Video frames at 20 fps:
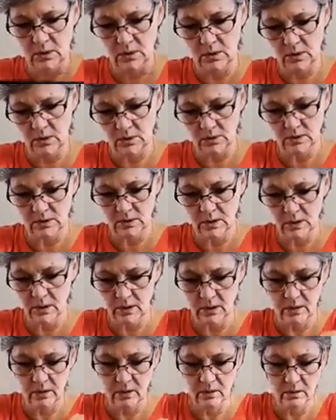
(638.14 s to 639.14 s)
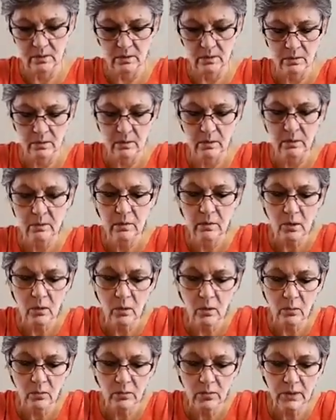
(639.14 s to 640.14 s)
it looks like.
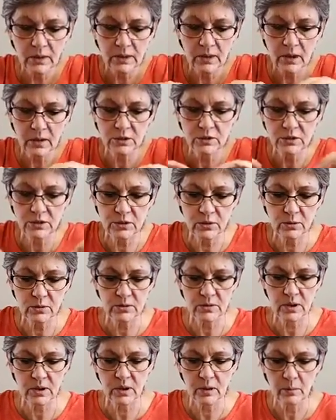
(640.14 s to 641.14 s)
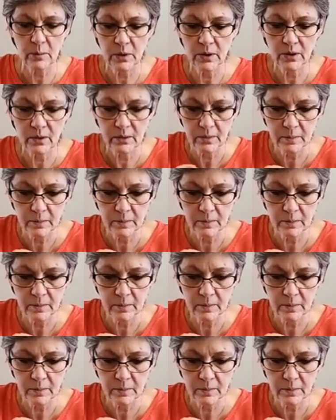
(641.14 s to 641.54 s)
Hopefully that shows up.